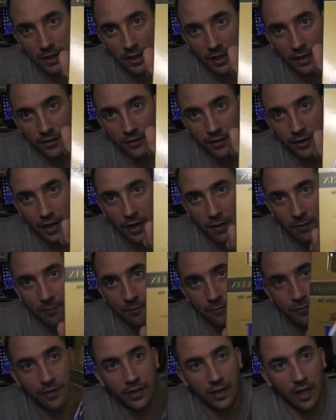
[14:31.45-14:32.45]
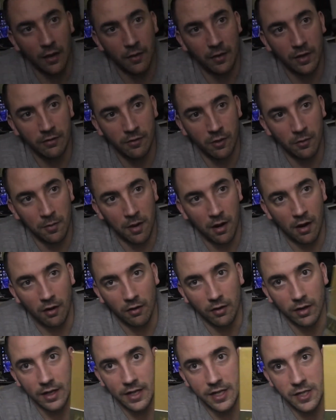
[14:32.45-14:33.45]
And the only real
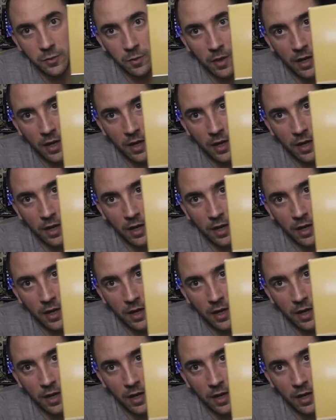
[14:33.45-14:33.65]
mark is